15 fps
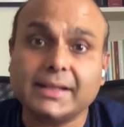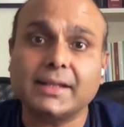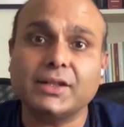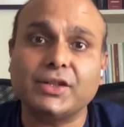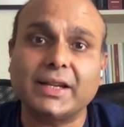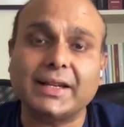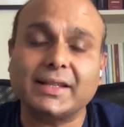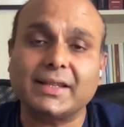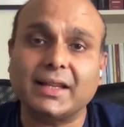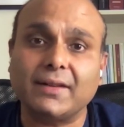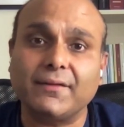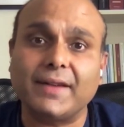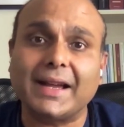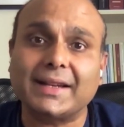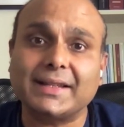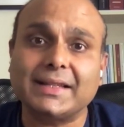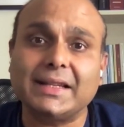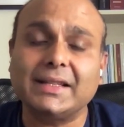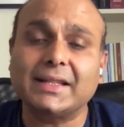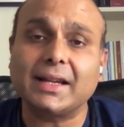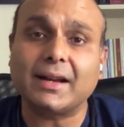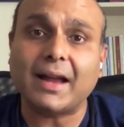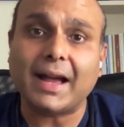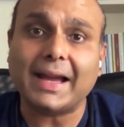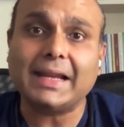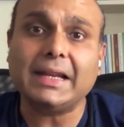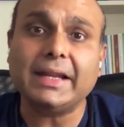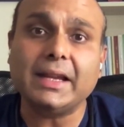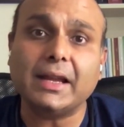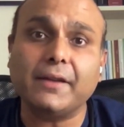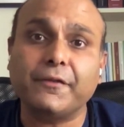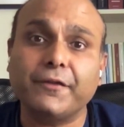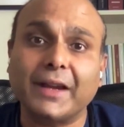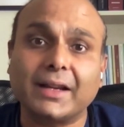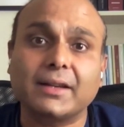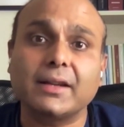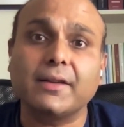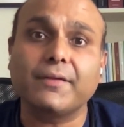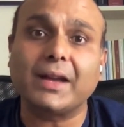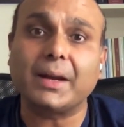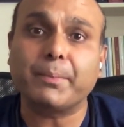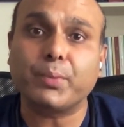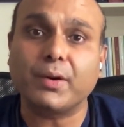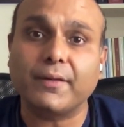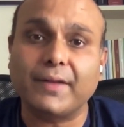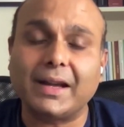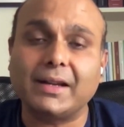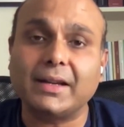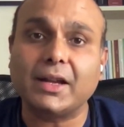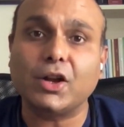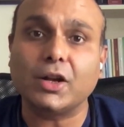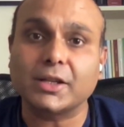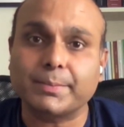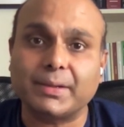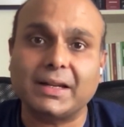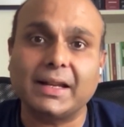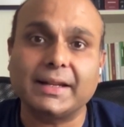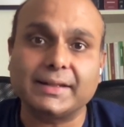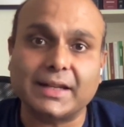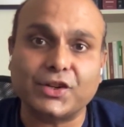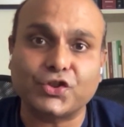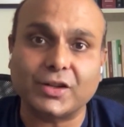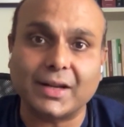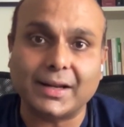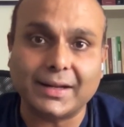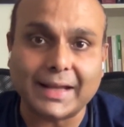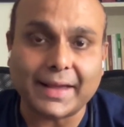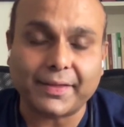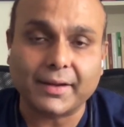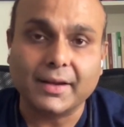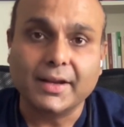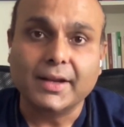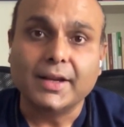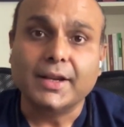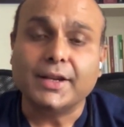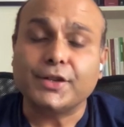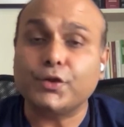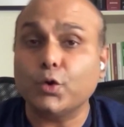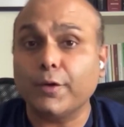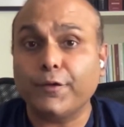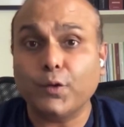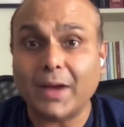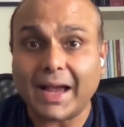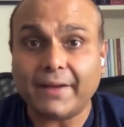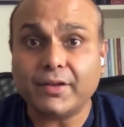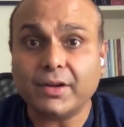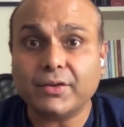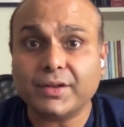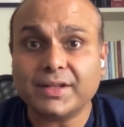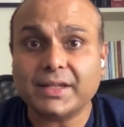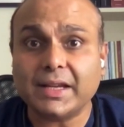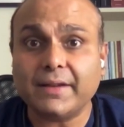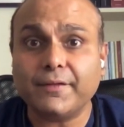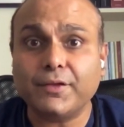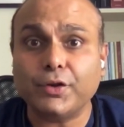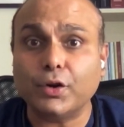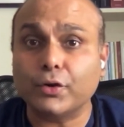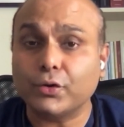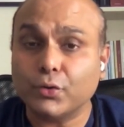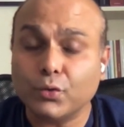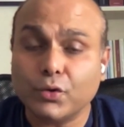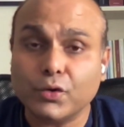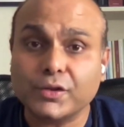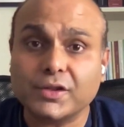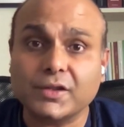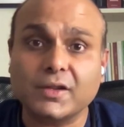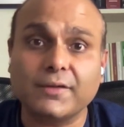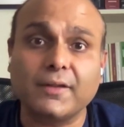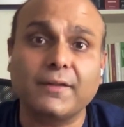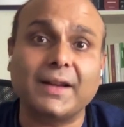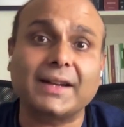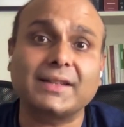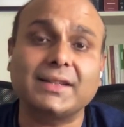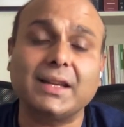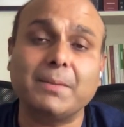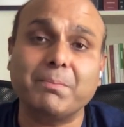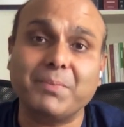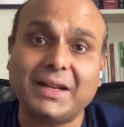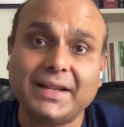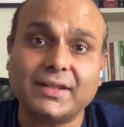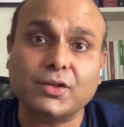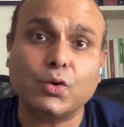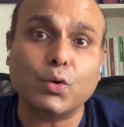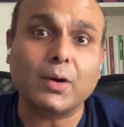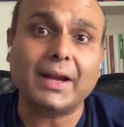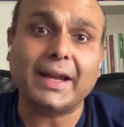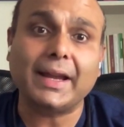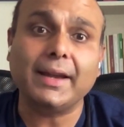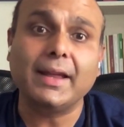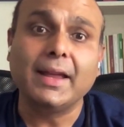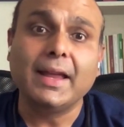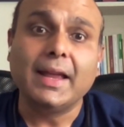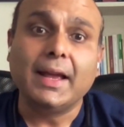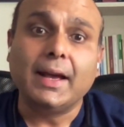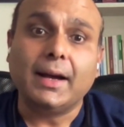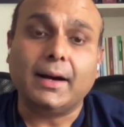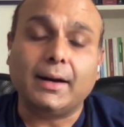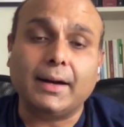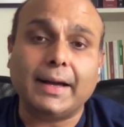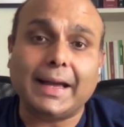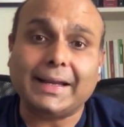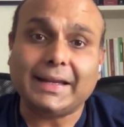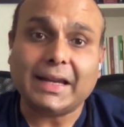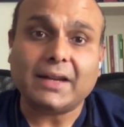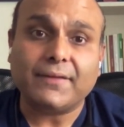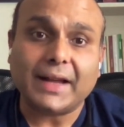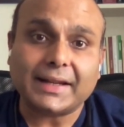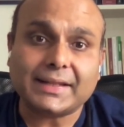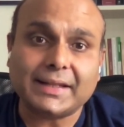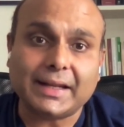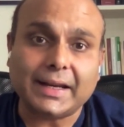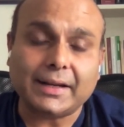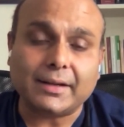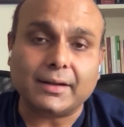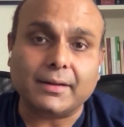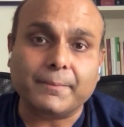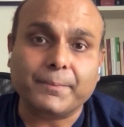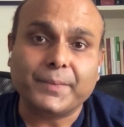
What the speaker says: suggests that vaccines are highly effective at preventing hospitalization and death. So if you haven't received your two doses of the vaccine, please go ahead and get vaccinated.